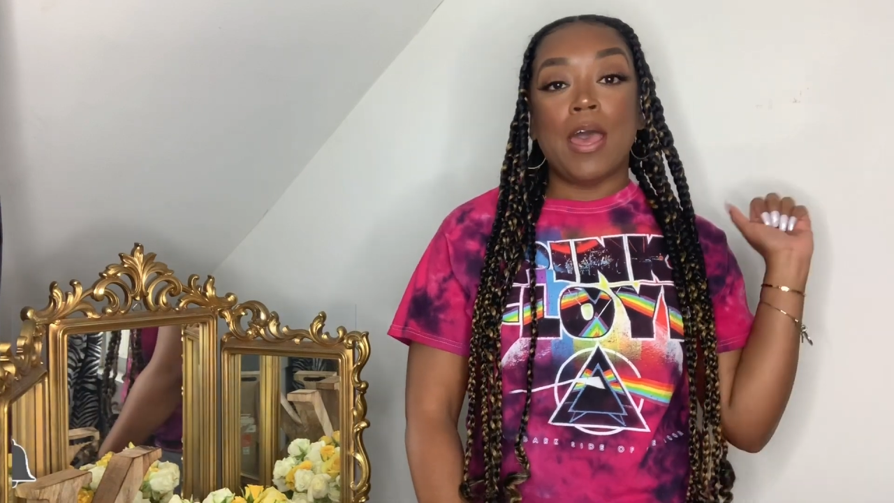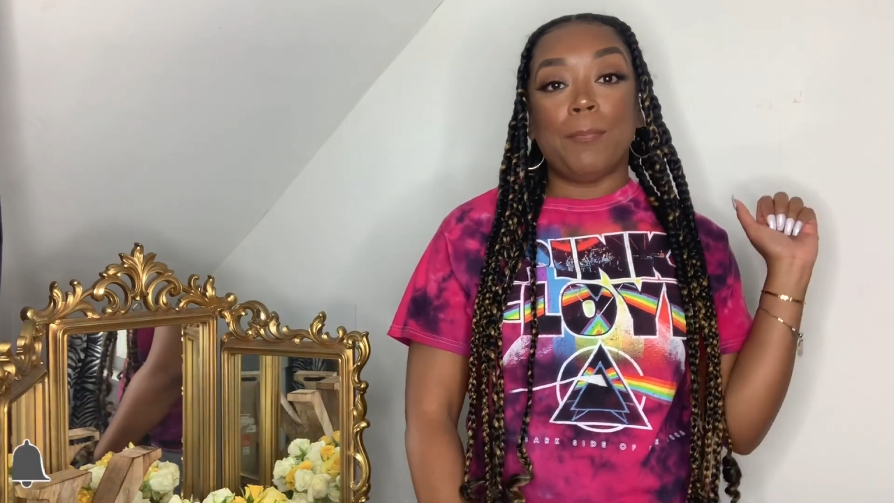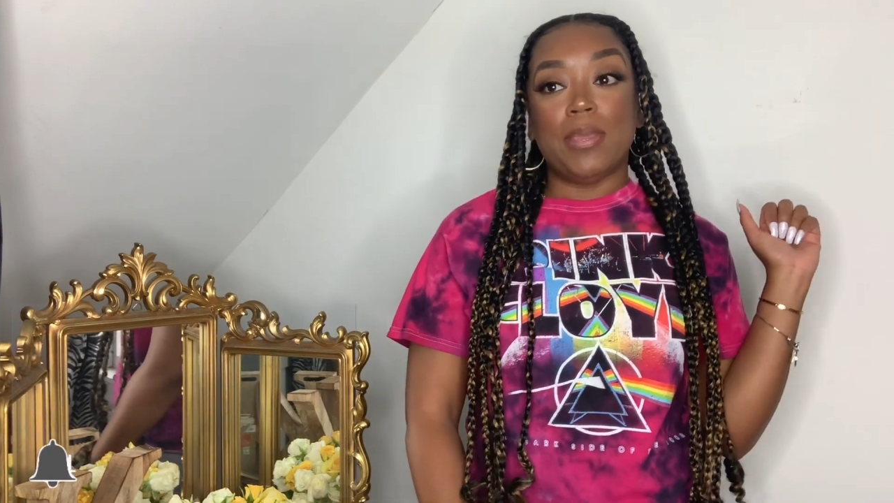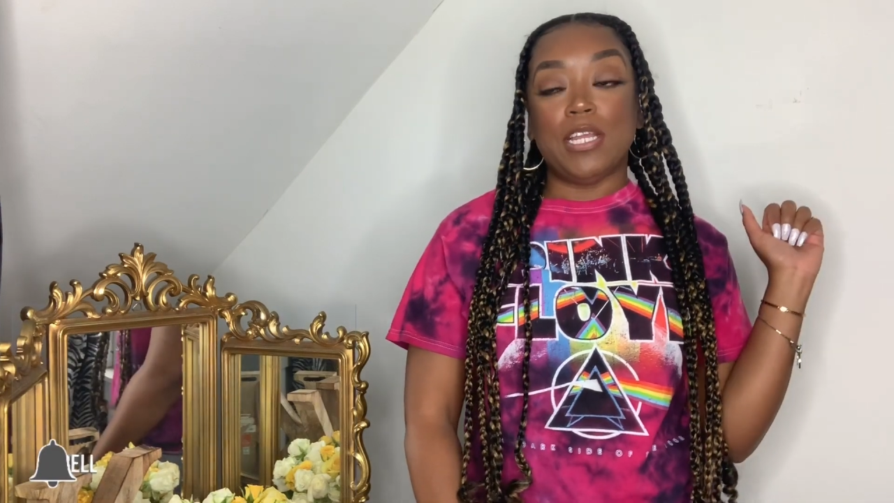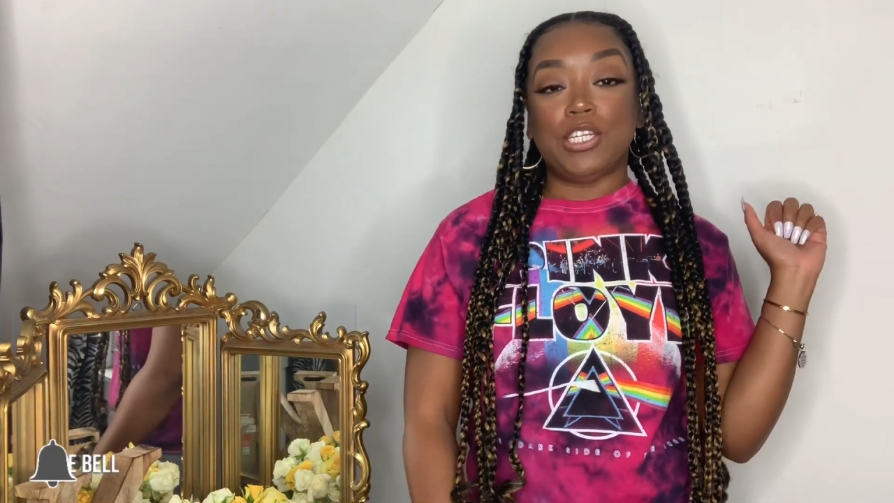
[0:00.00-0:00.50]

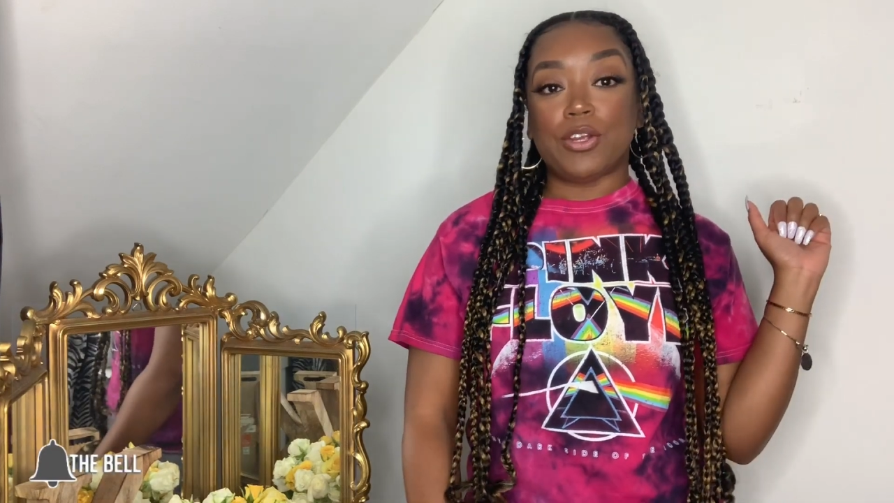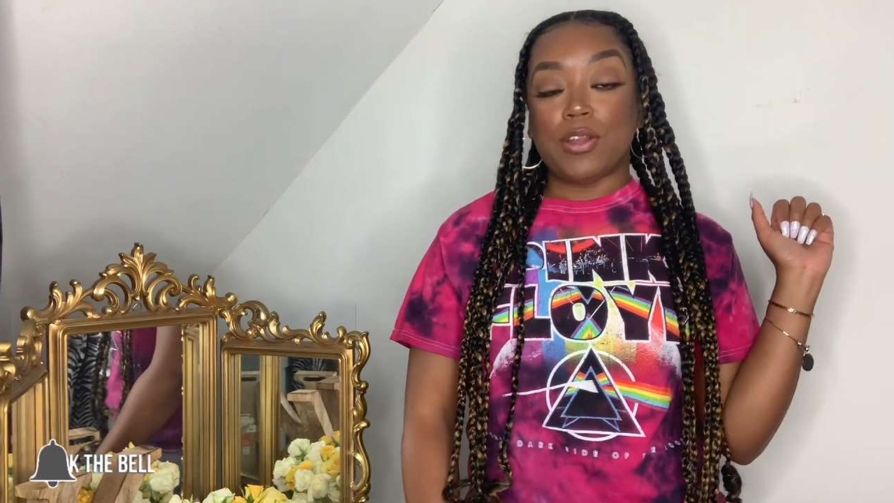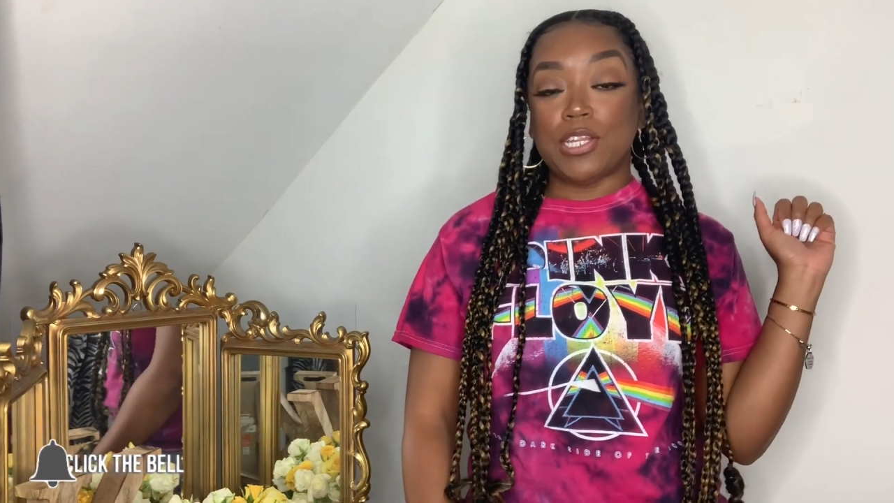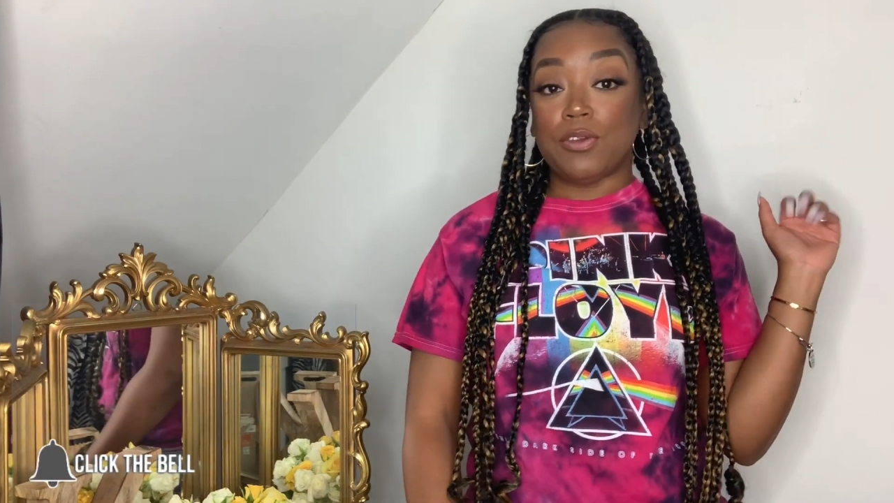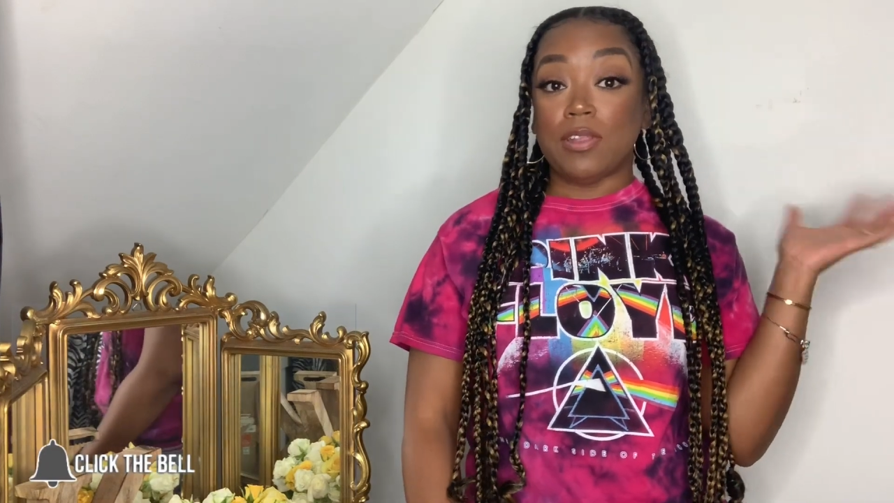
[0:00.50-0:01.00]
Be sure
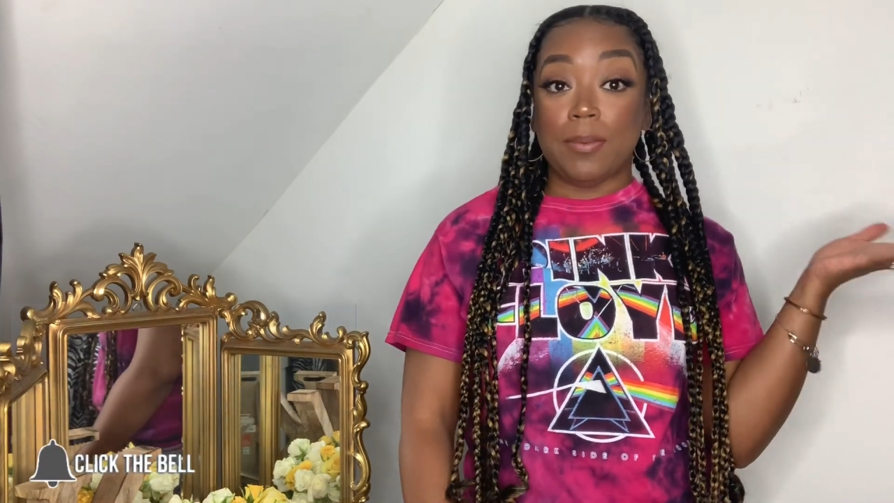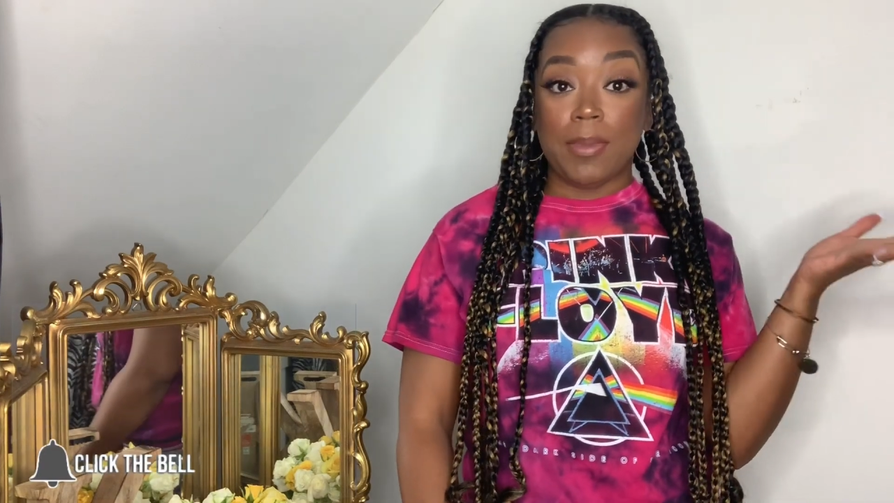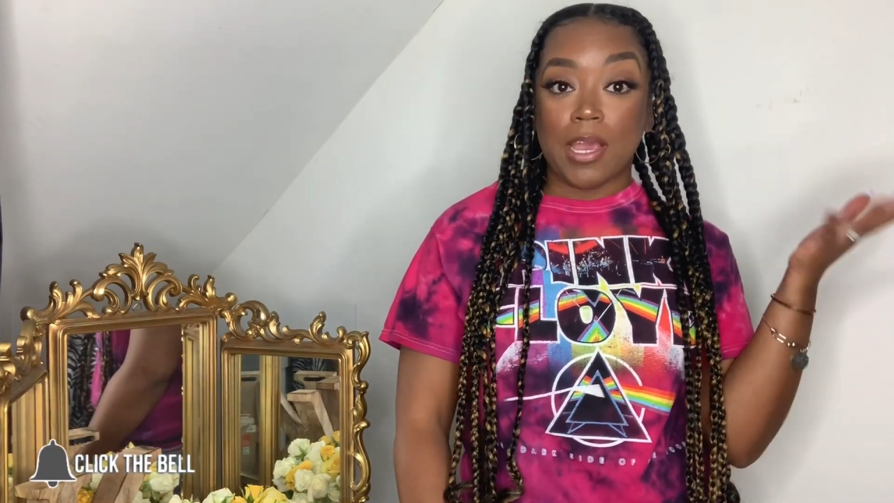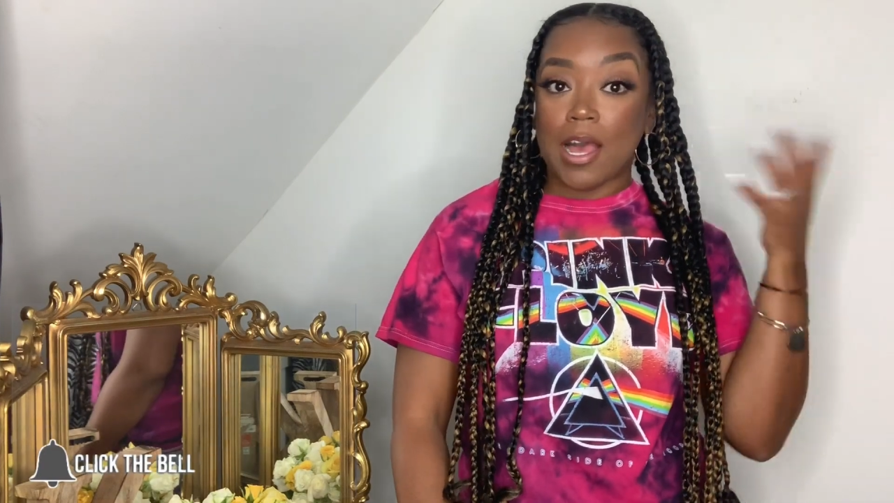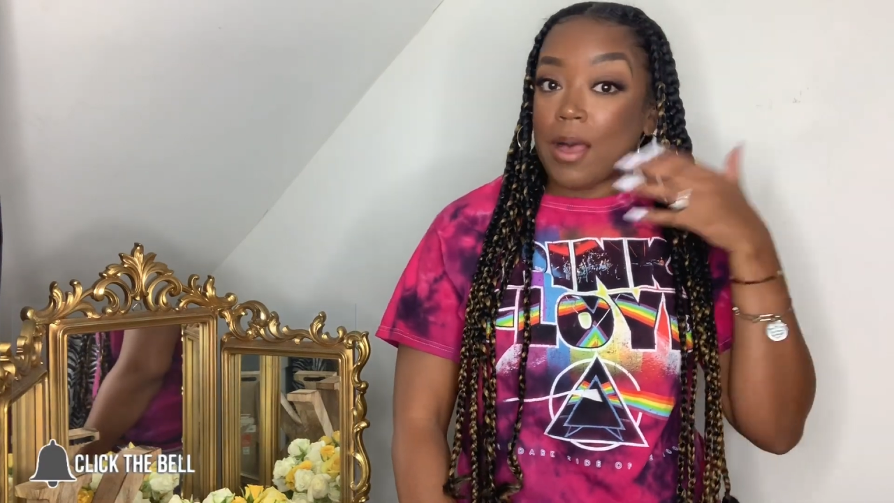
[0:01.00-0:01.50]
to leave me a